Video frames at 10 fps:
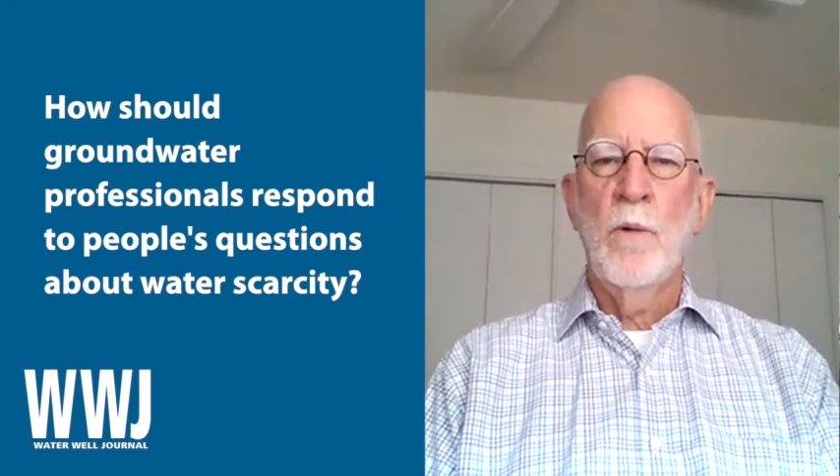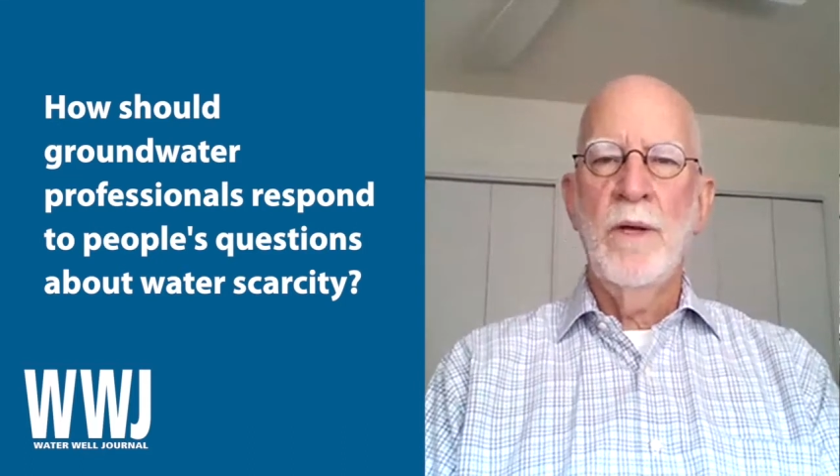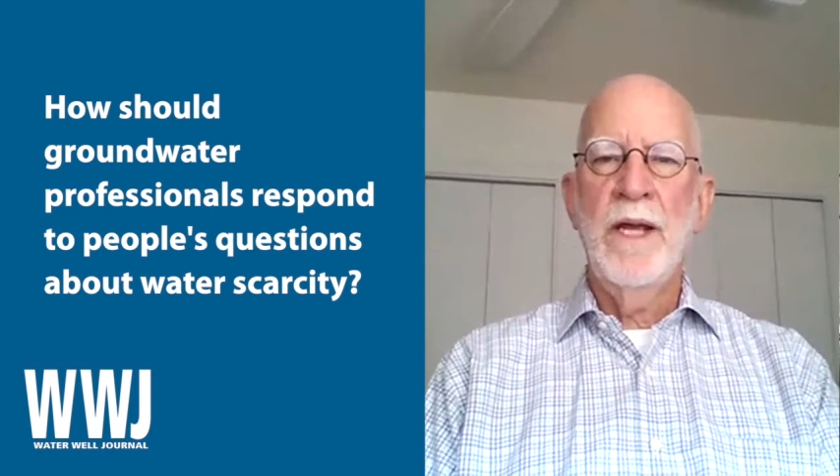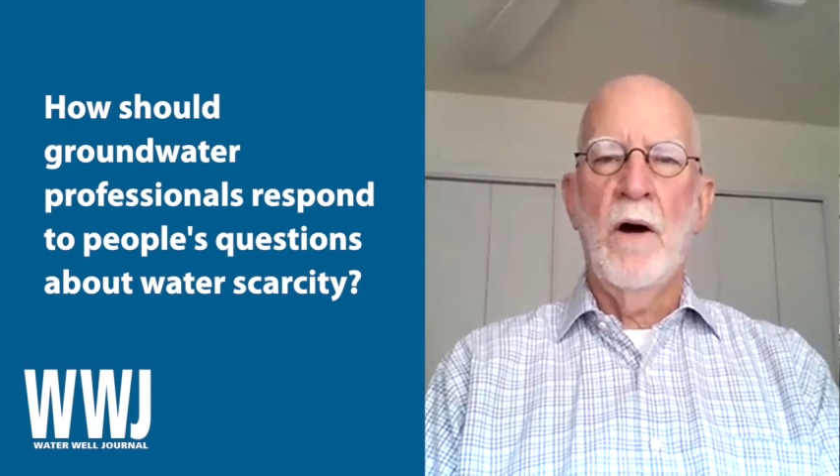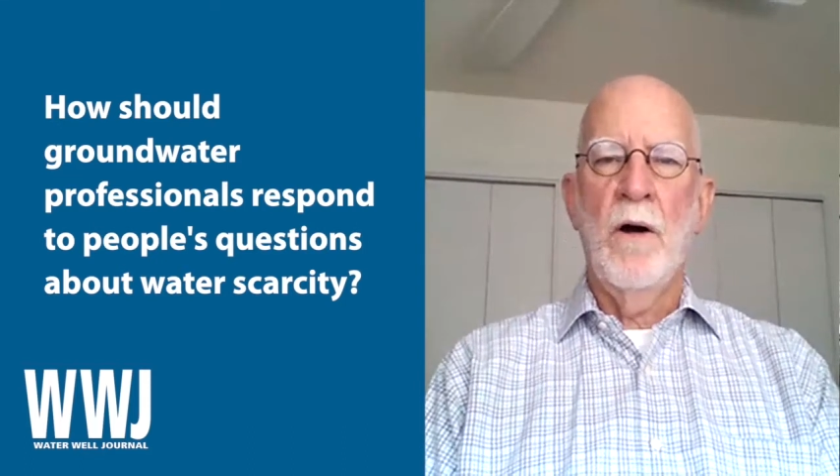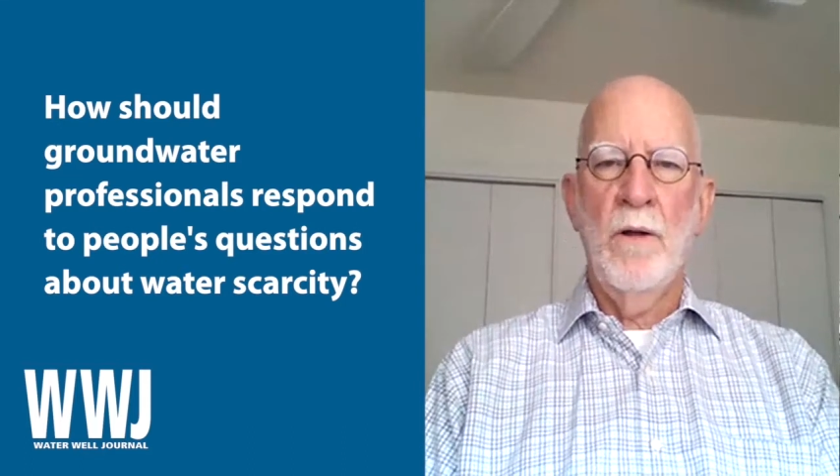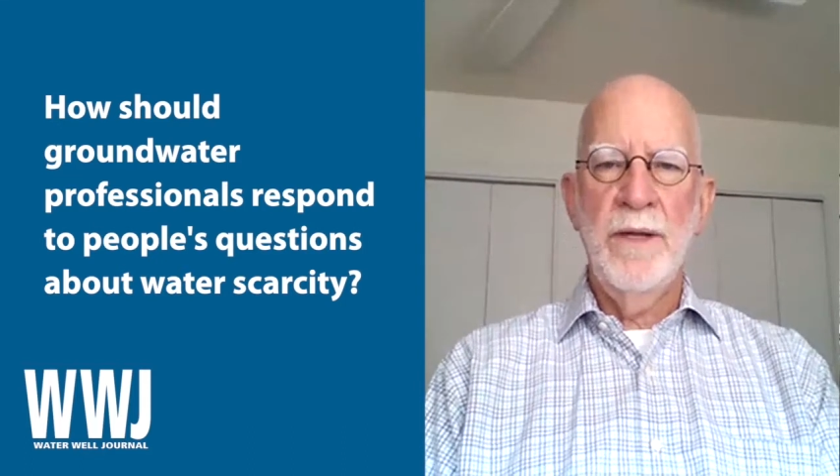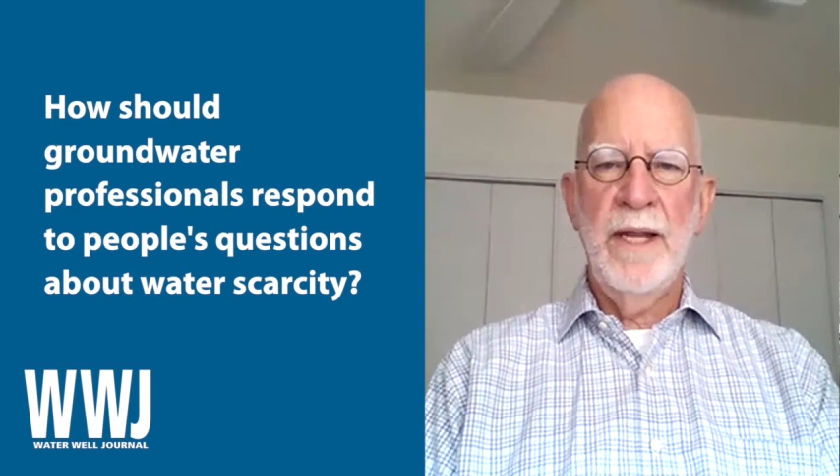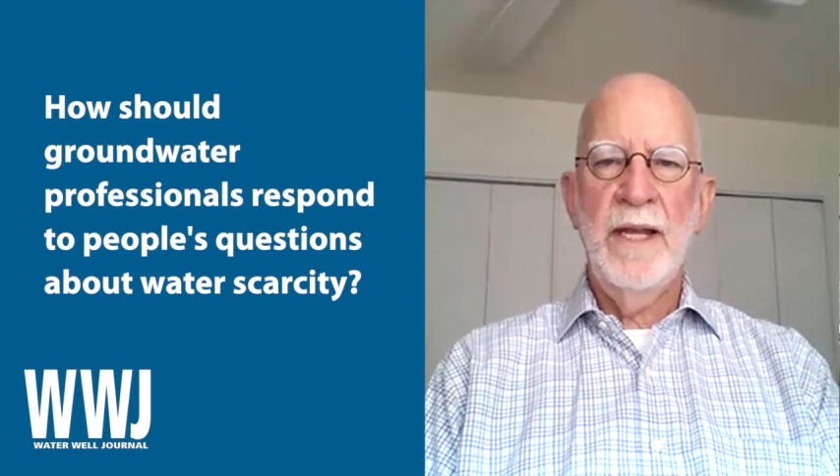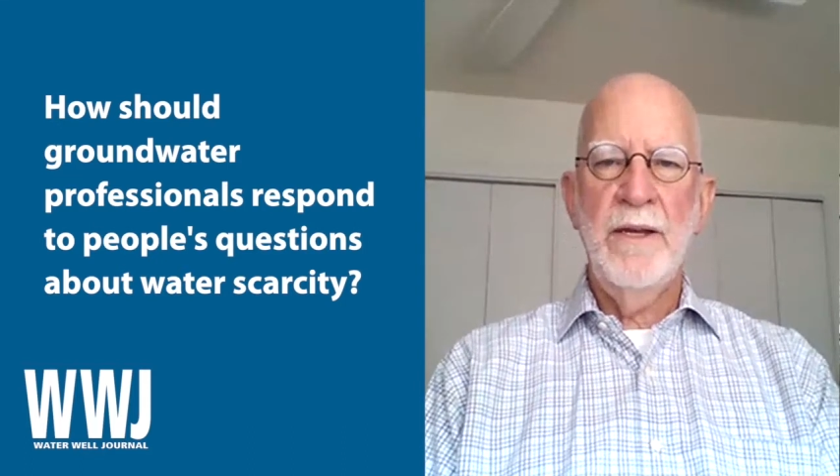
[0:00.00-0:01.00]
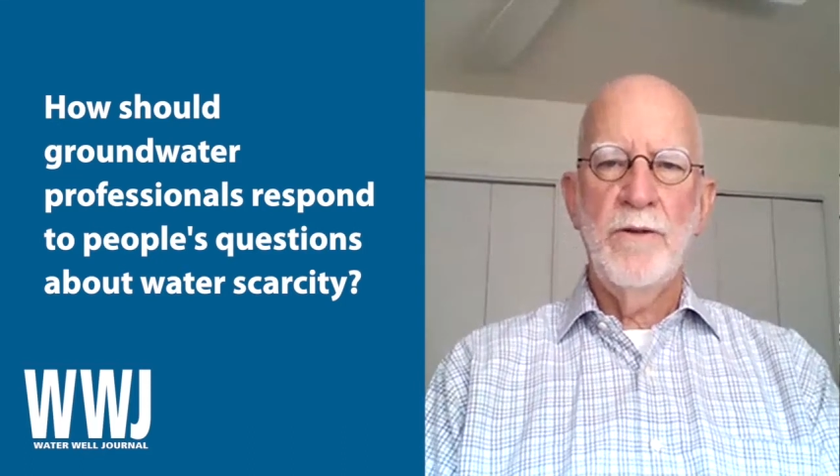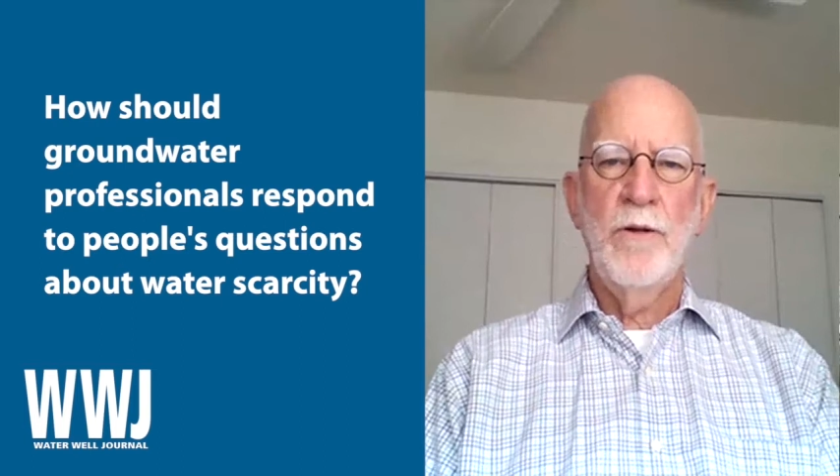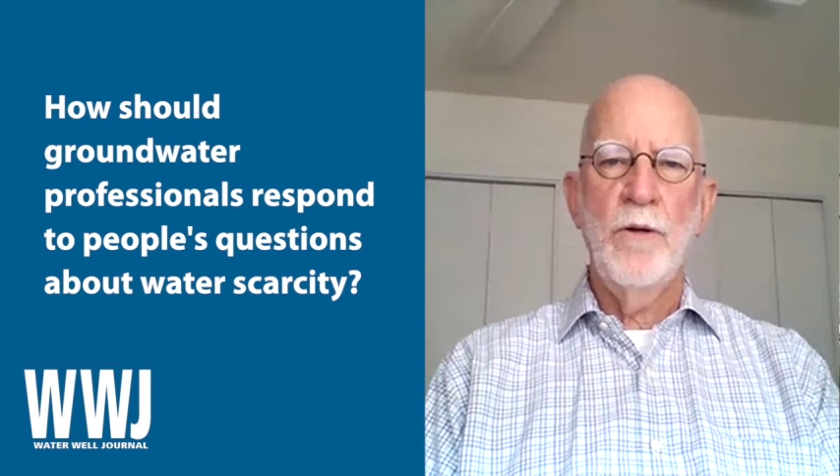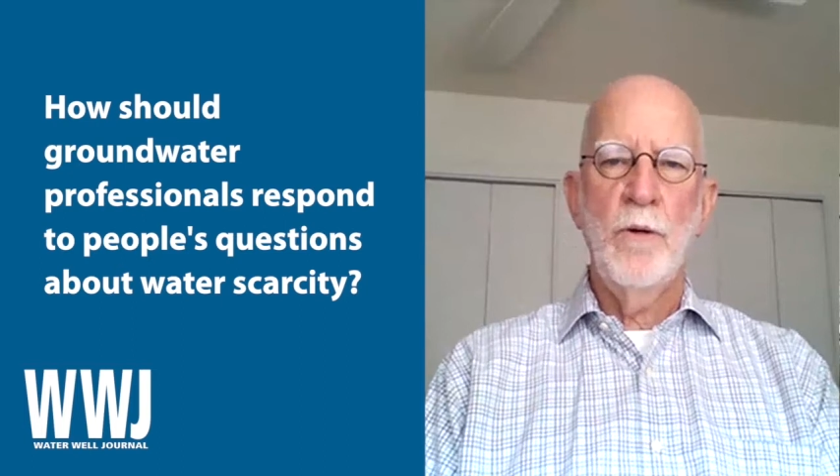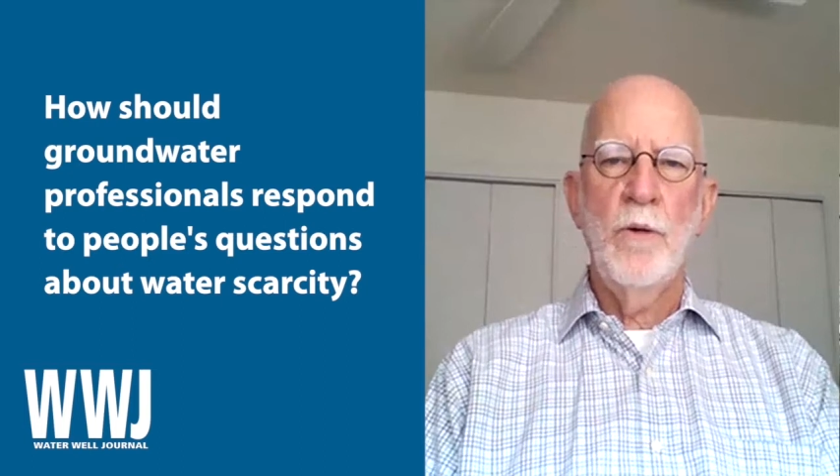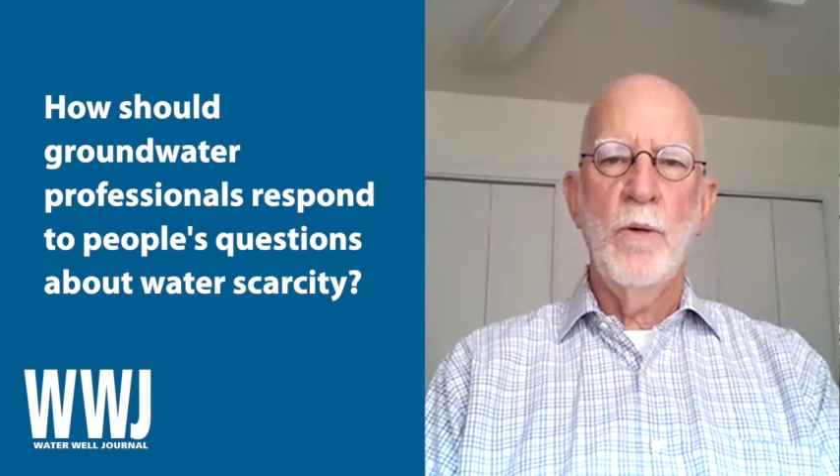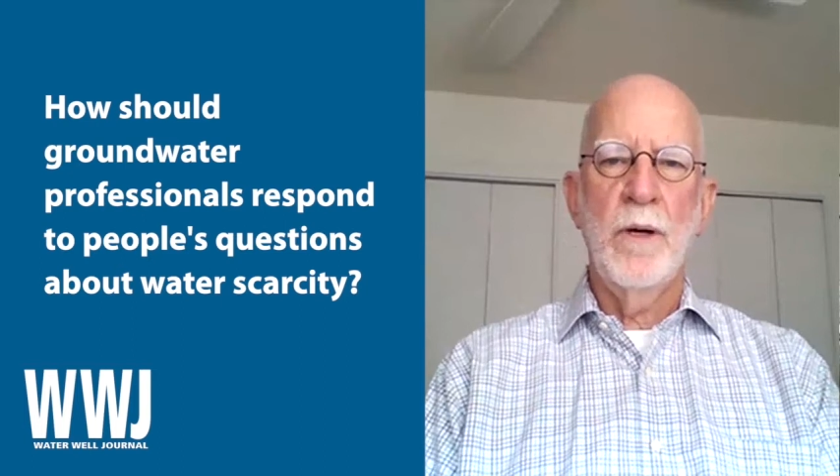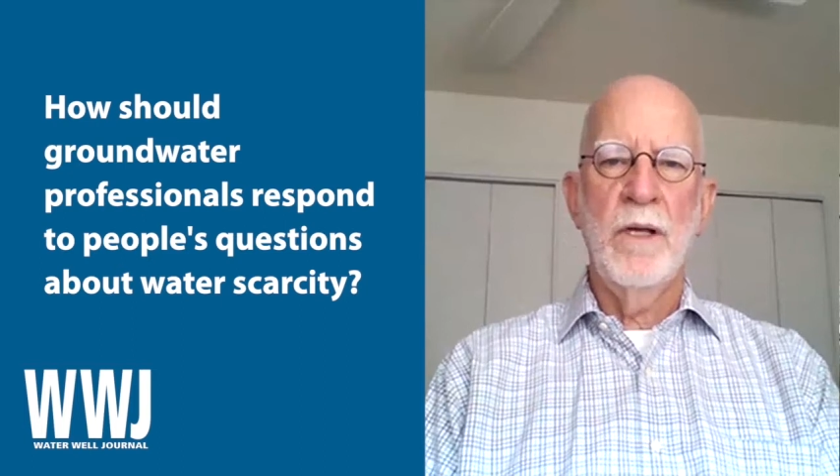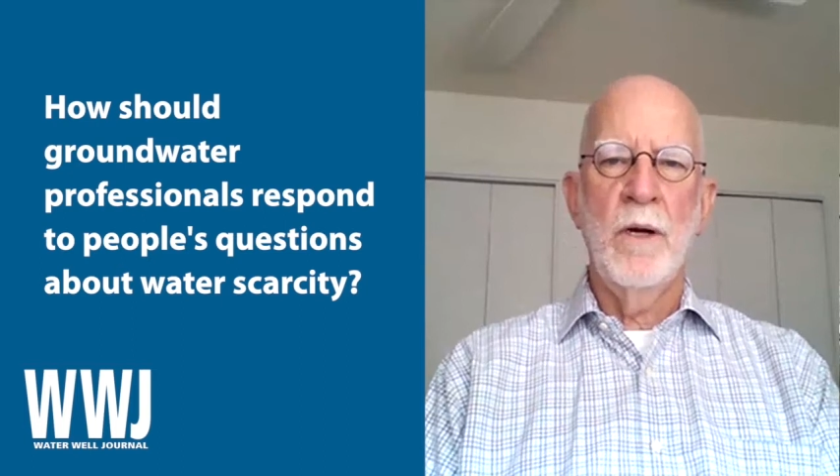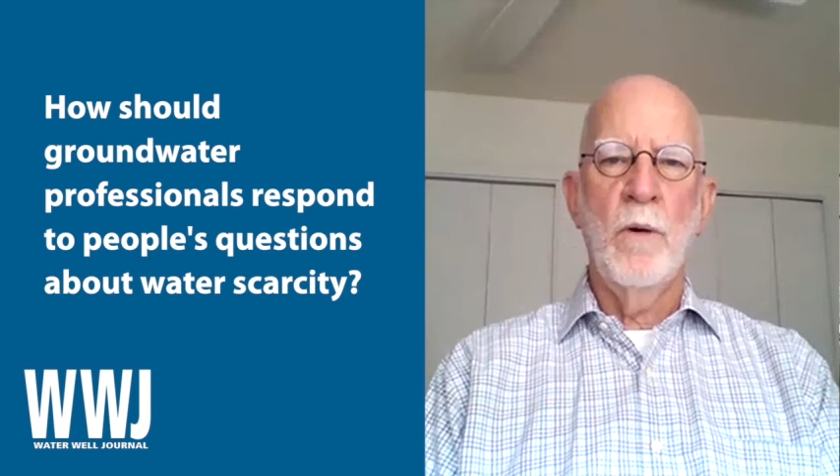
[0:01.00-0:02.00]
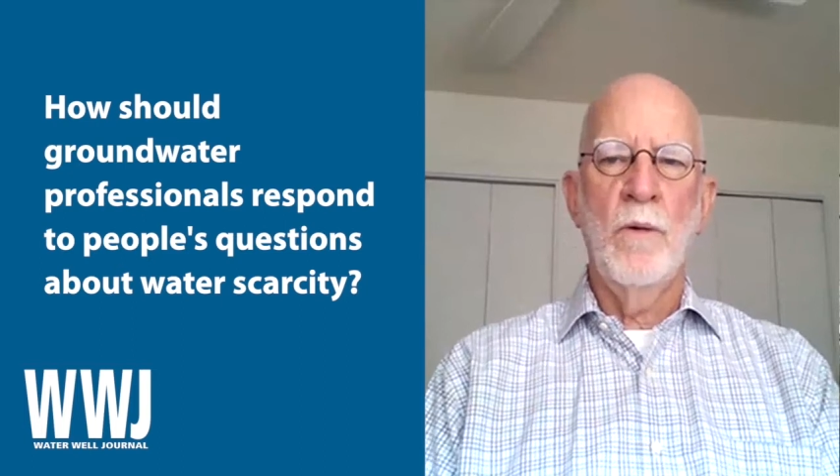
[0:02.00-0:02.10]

we all need to,